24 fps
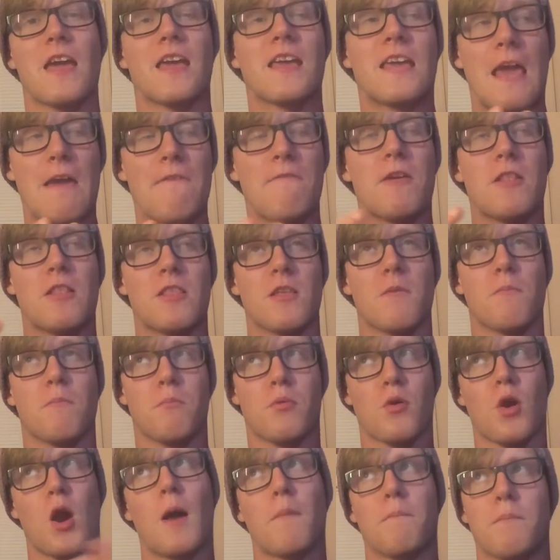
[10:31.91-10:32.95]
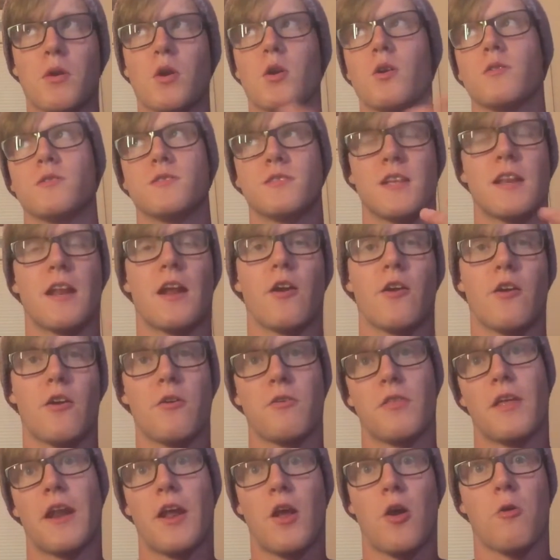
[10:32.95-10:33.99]
given the proper
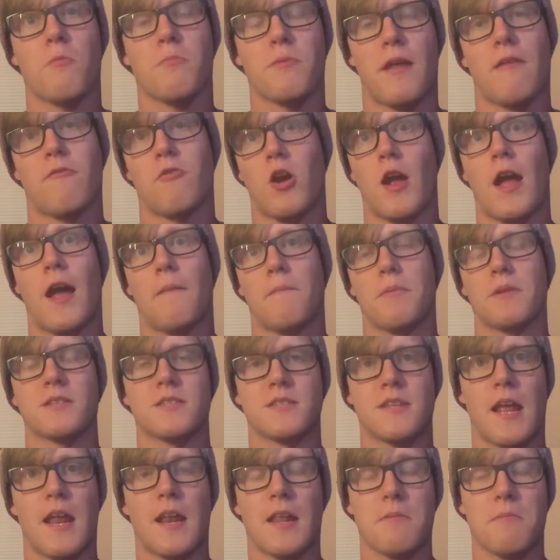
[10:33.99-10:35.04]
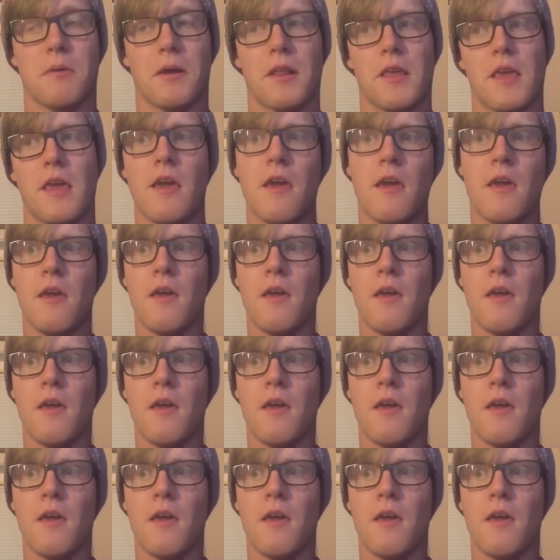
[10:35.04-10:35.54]
scenario that I hope never happens to anybody.